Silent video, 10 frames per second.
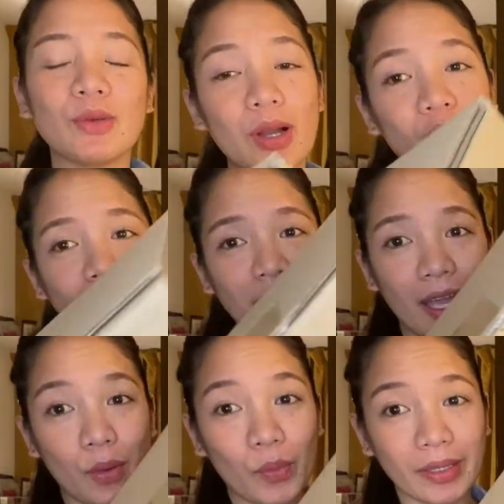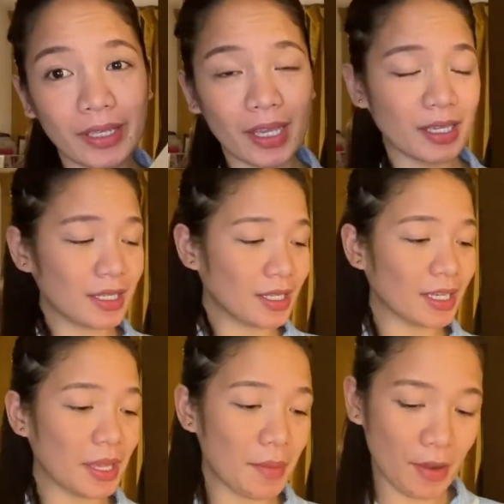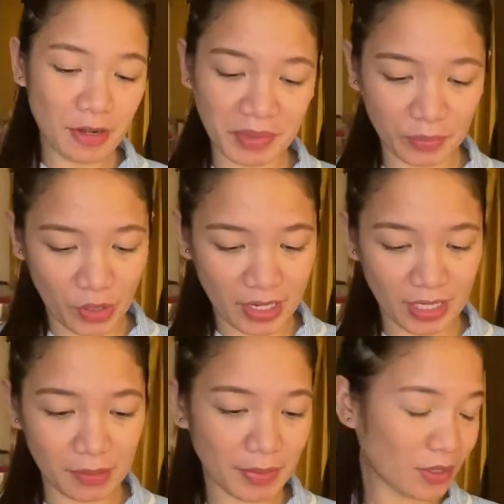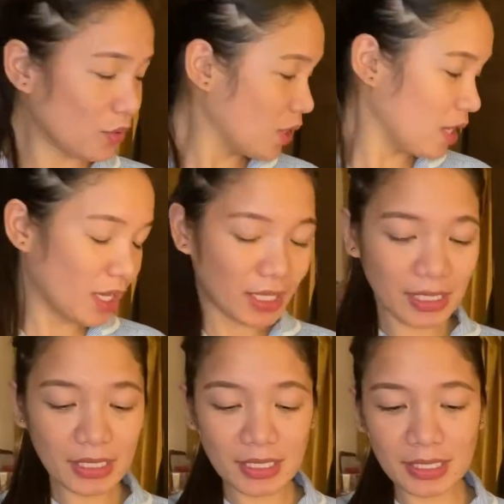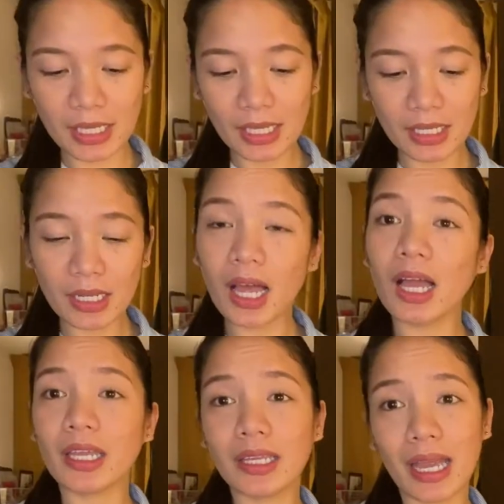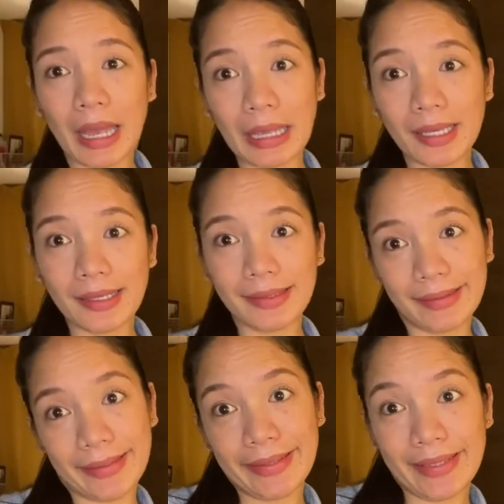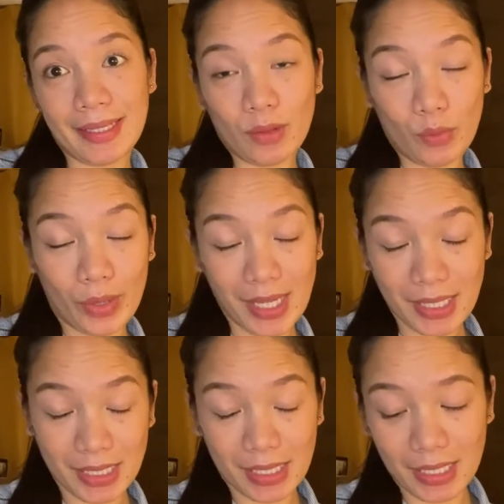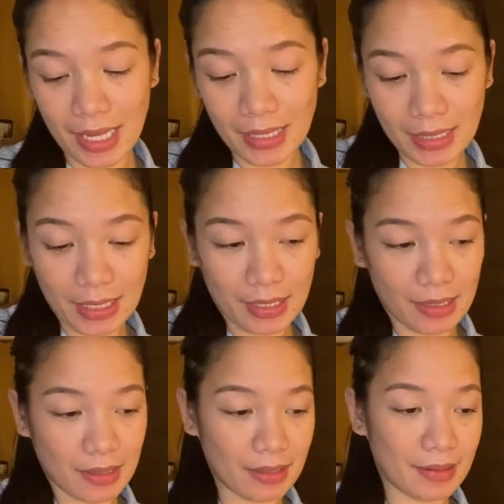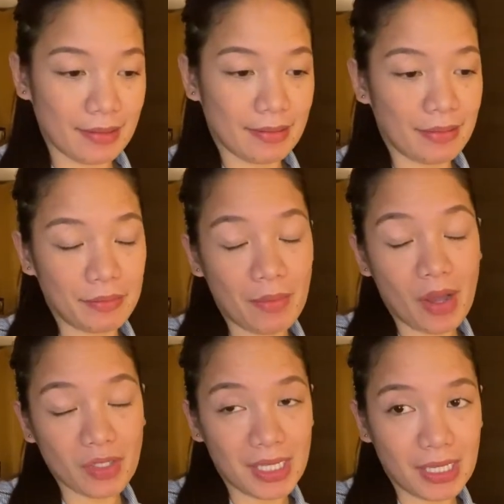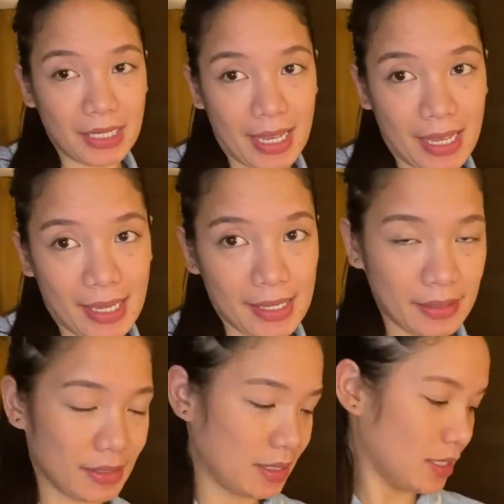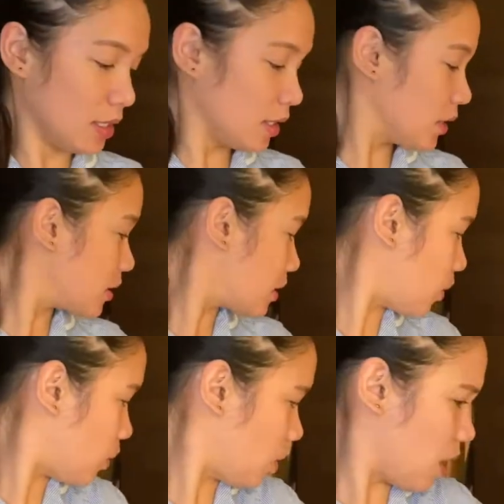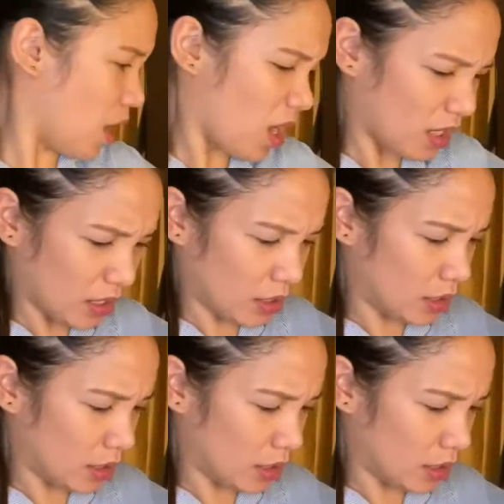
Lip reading: akong nadawat kay bawa naman mo ani pero it's still I still waited until Boxing Day. So ay,